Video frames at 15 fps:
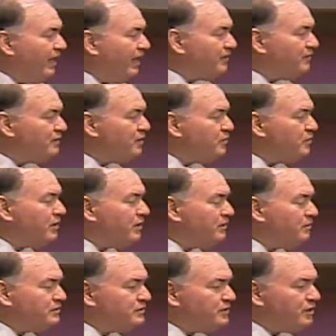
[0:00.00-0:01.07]
I don't know what I
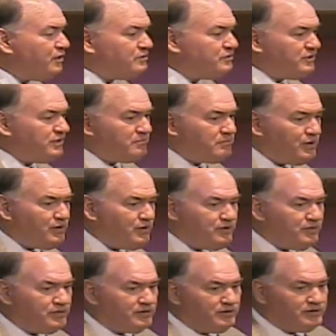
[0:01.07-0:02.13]
was chosen at
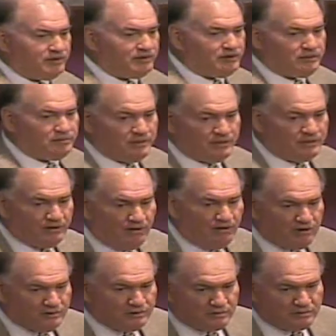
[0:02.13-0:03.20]
birth to be
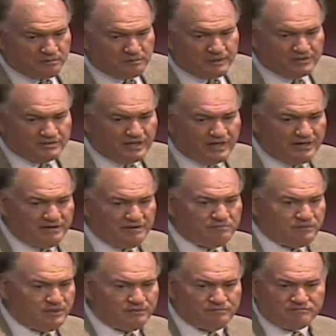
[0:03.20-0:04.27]
lost or to be
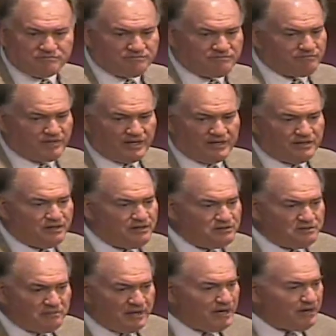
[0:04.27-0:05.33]
saved, but it
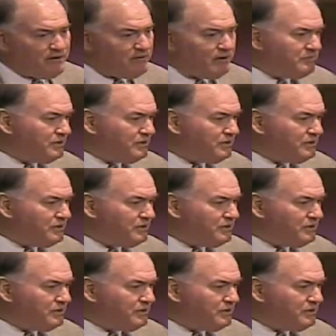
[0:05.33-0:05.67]
doesn't matter.